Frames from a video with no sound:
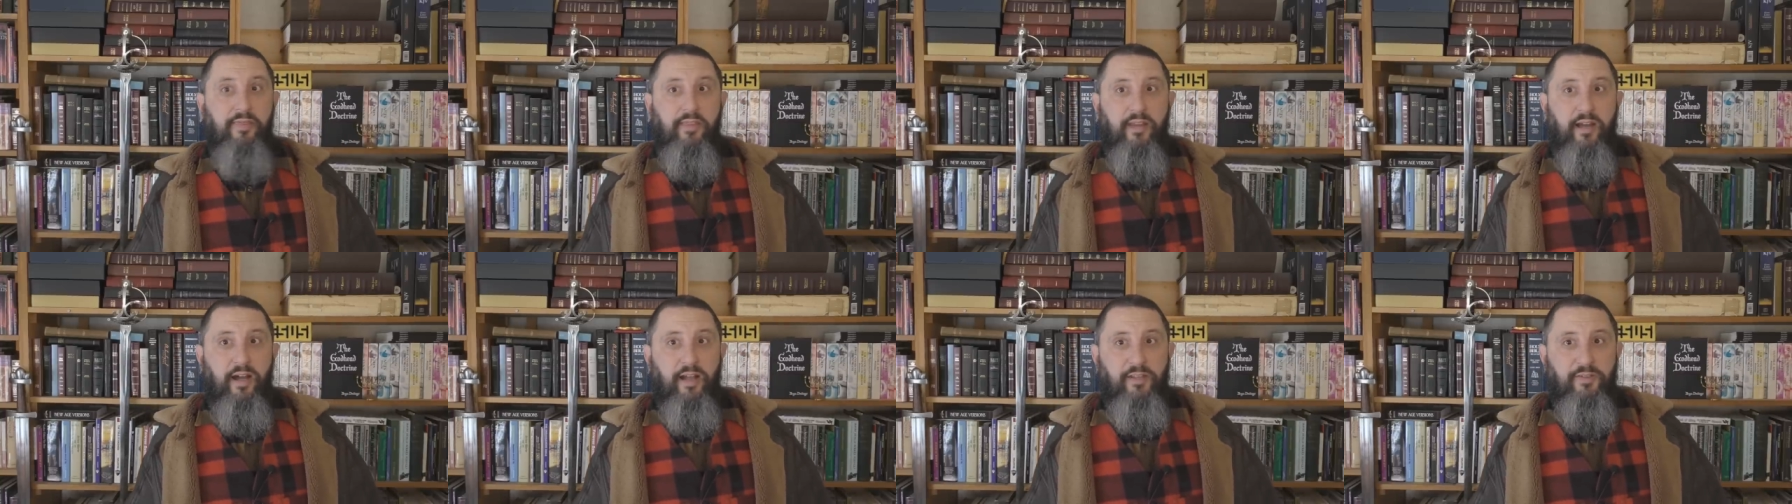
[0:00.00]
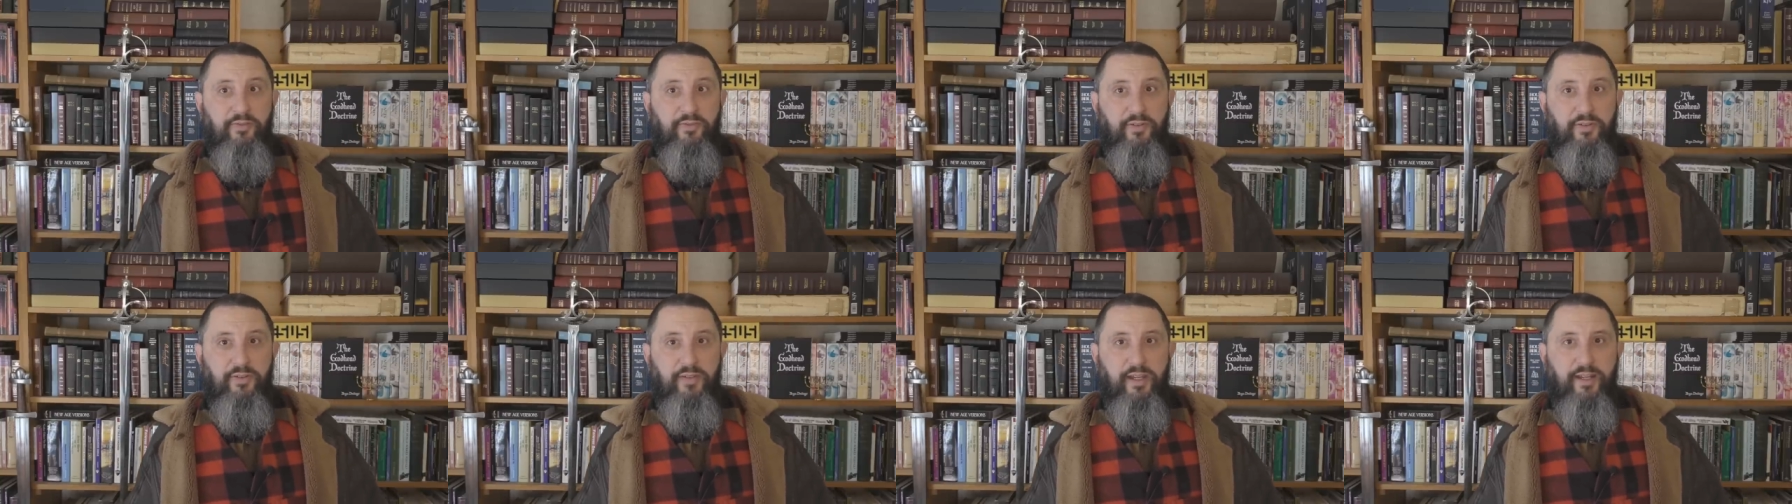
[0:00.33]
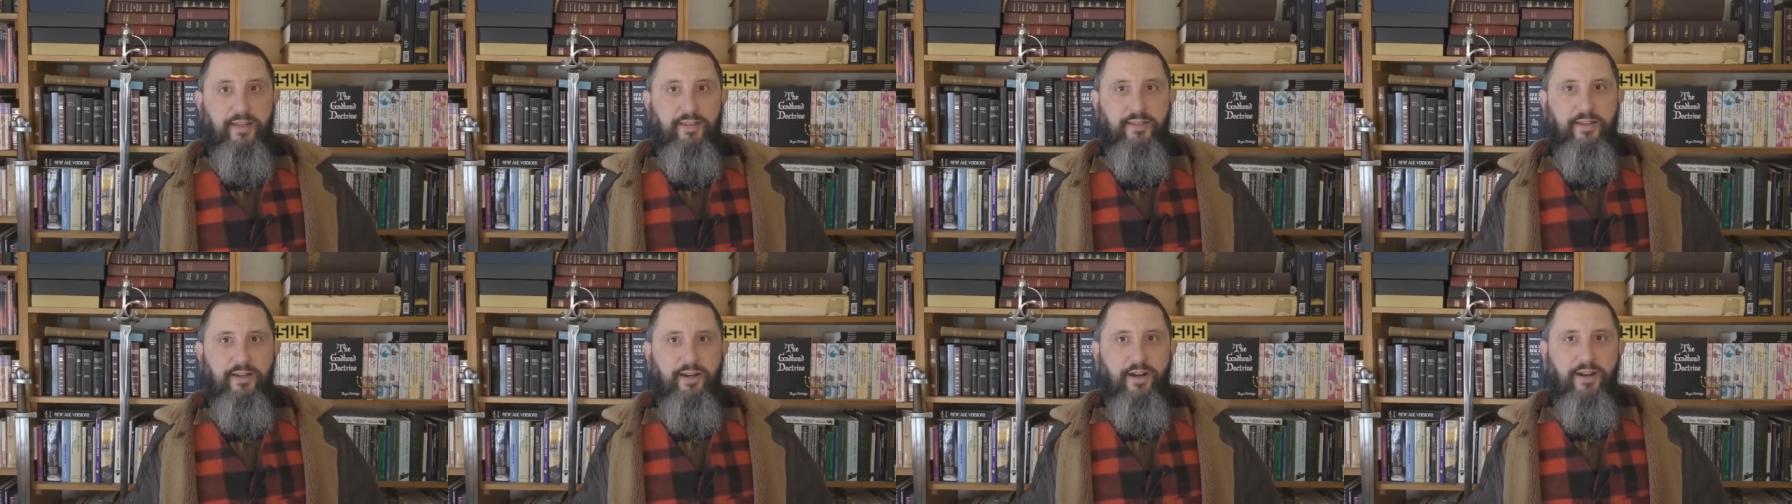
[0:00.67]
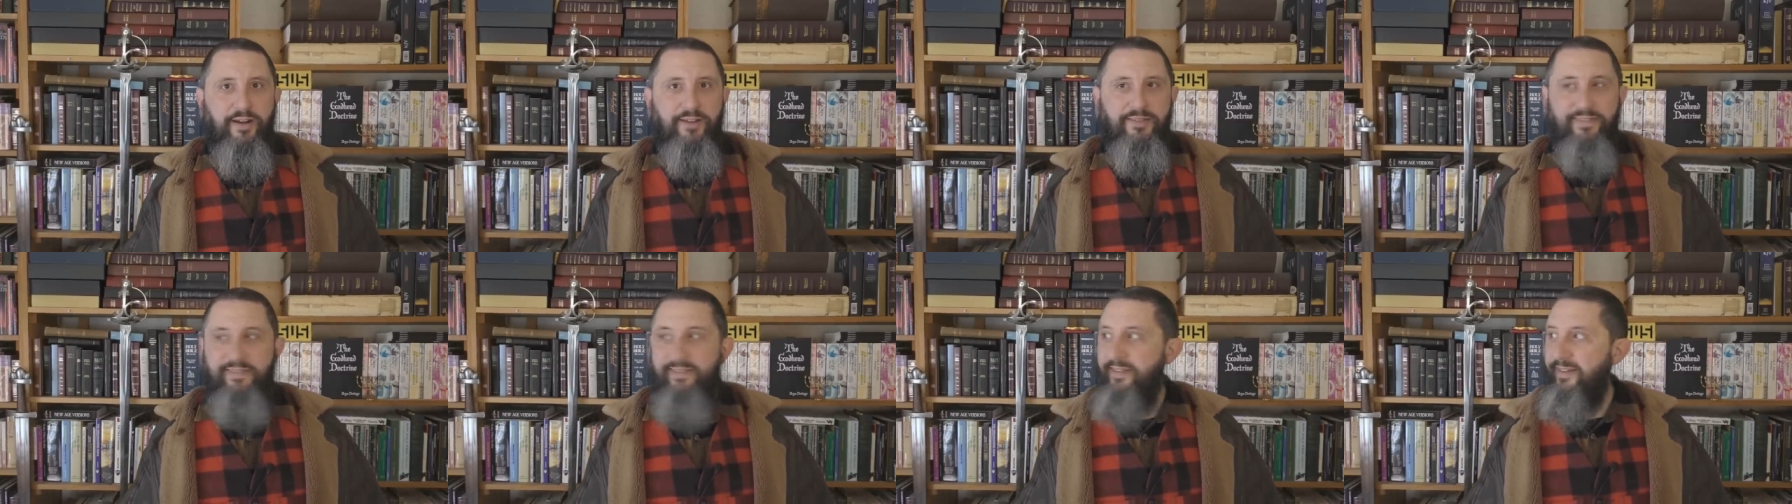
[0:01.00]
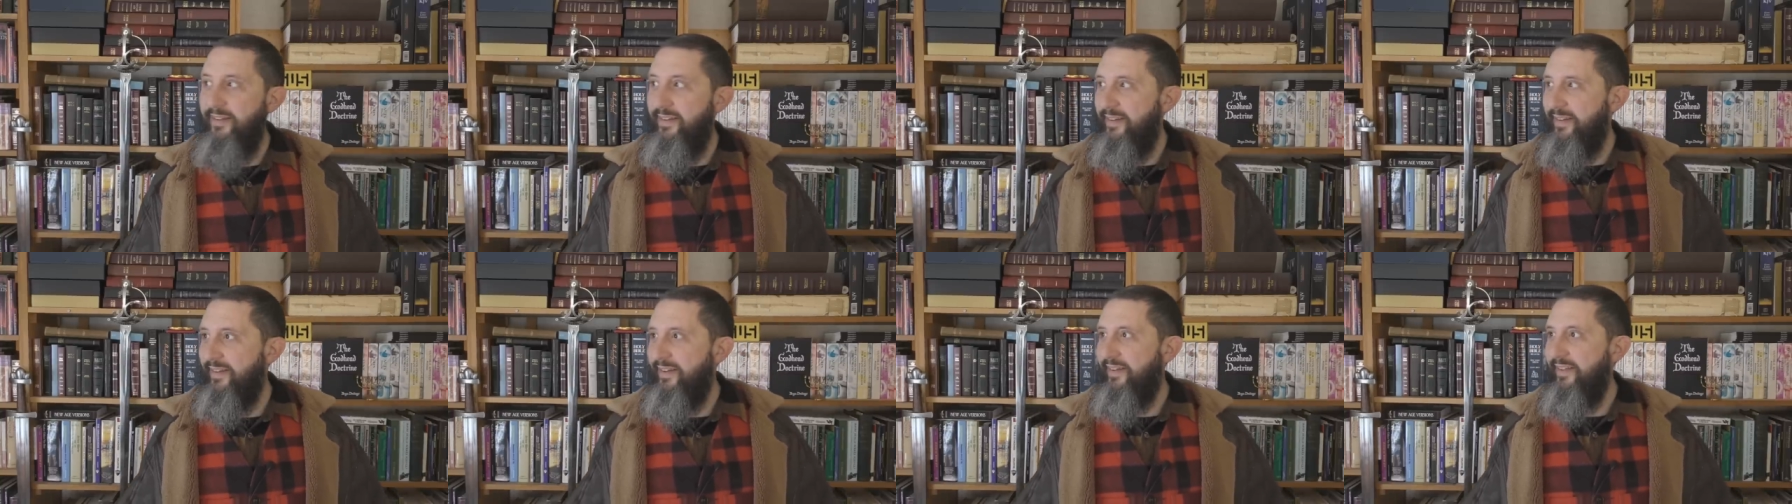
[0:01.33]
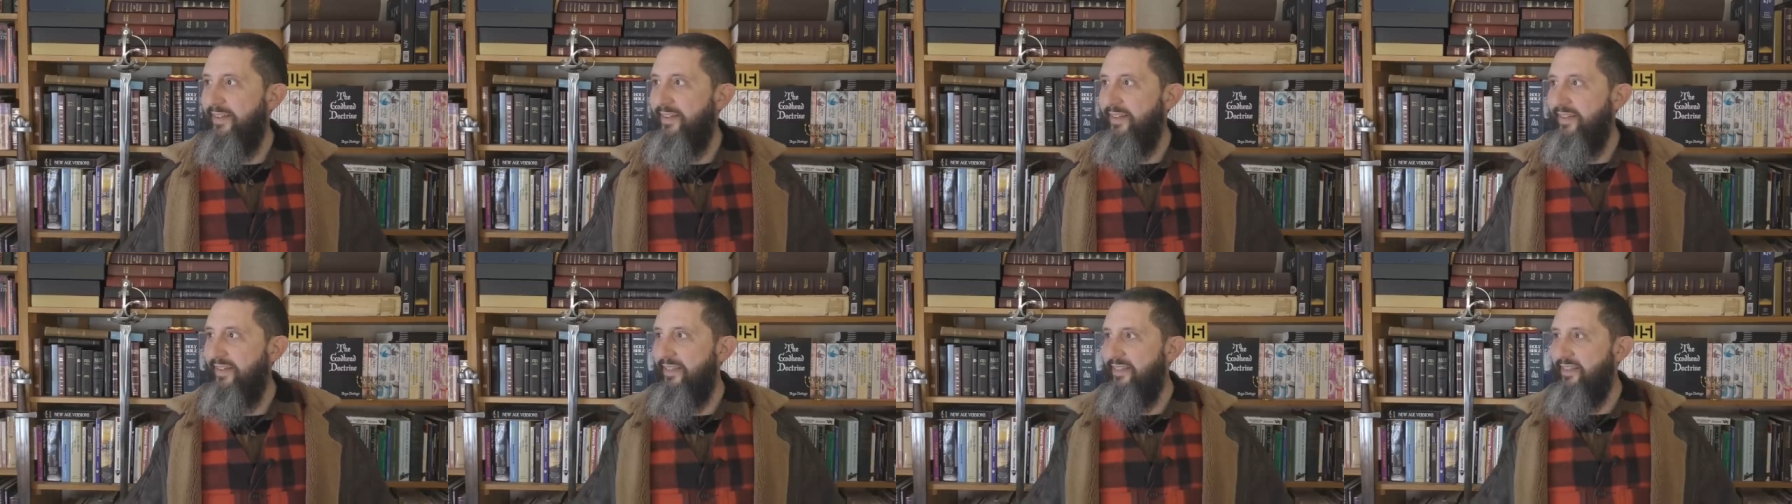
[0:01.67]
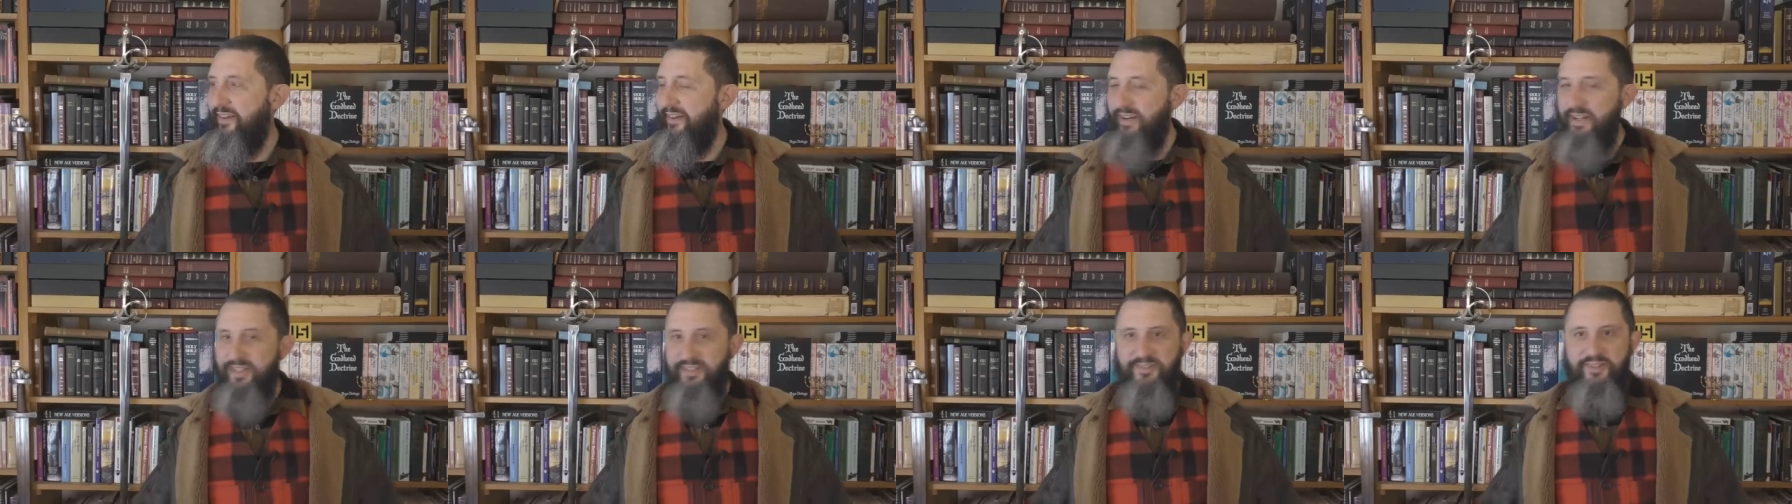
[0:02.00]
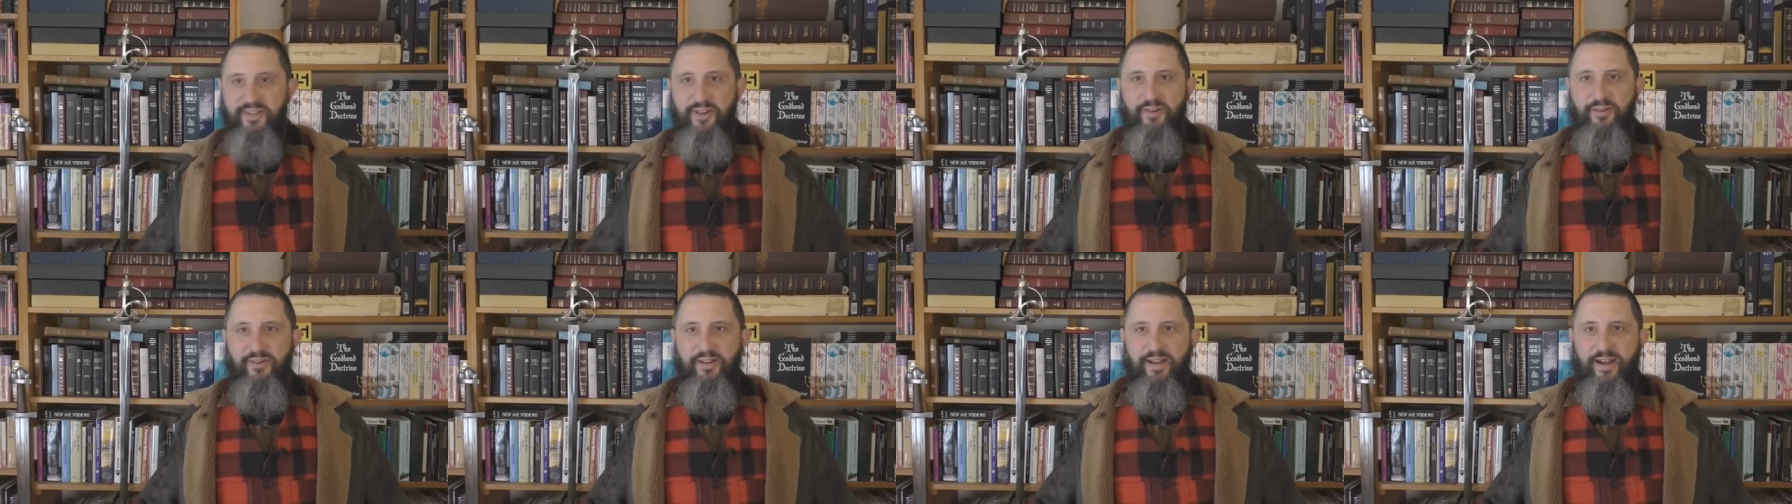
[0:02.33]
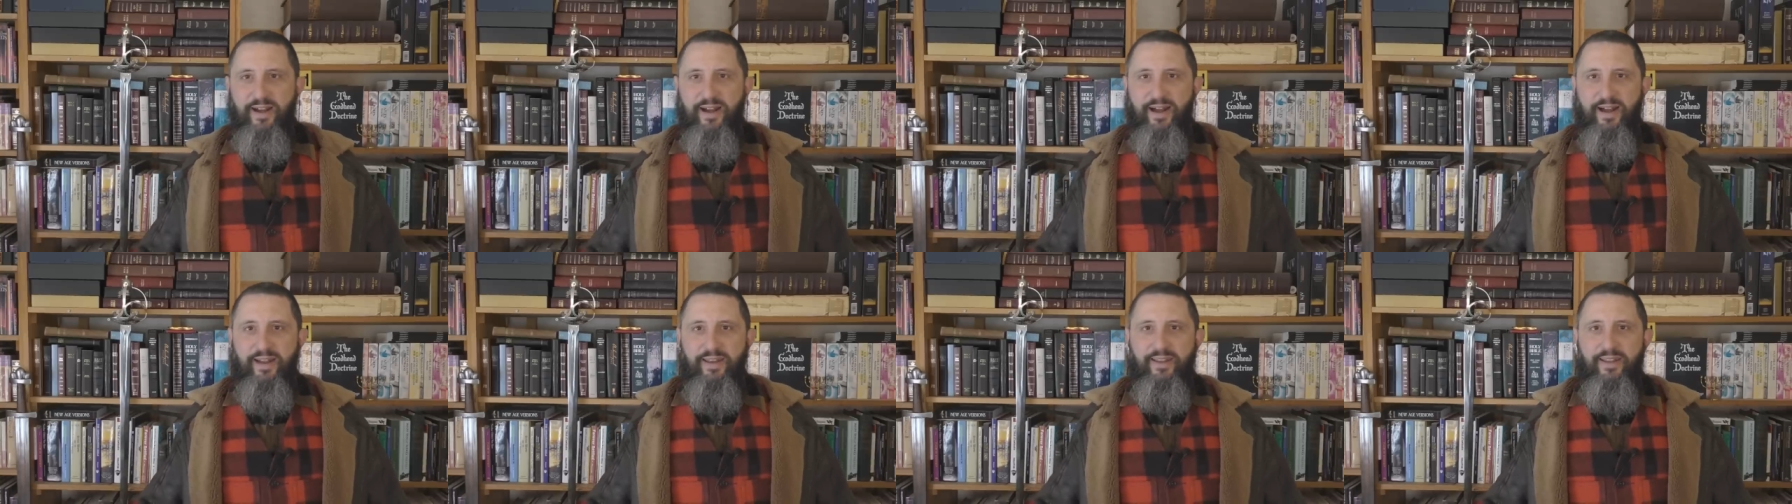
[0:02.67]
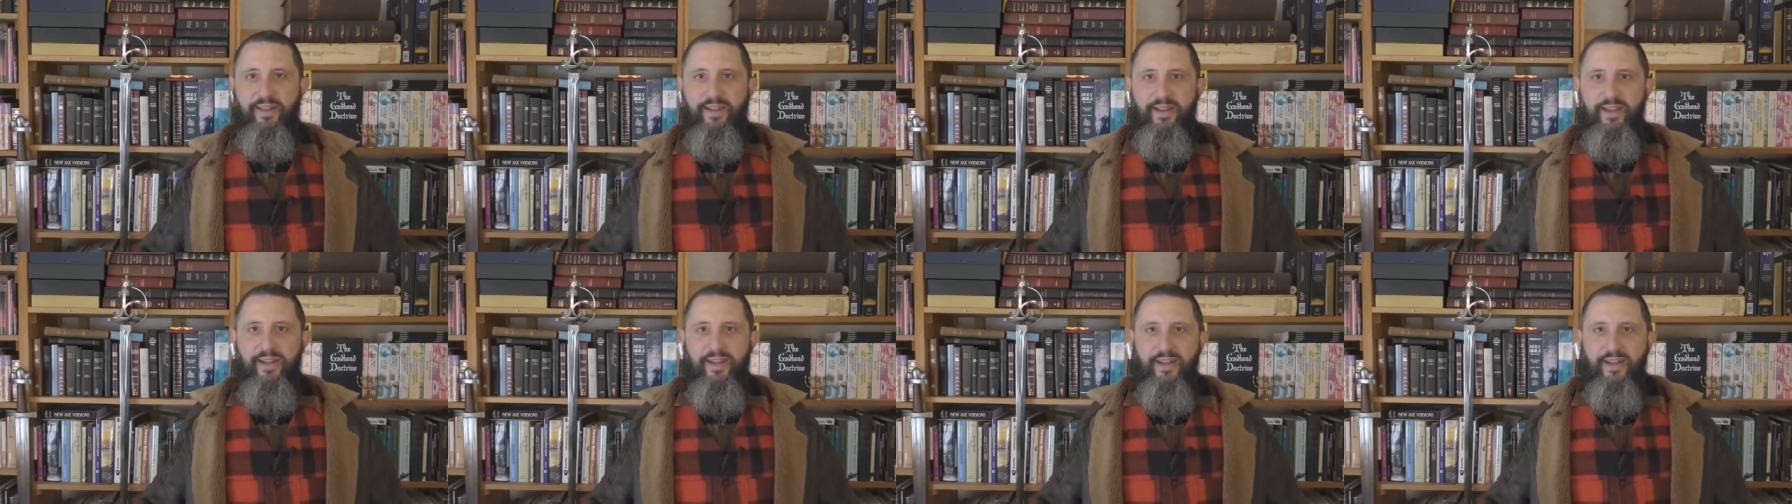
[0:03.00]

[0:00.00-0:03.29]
God's forsaken the earth. There is no God.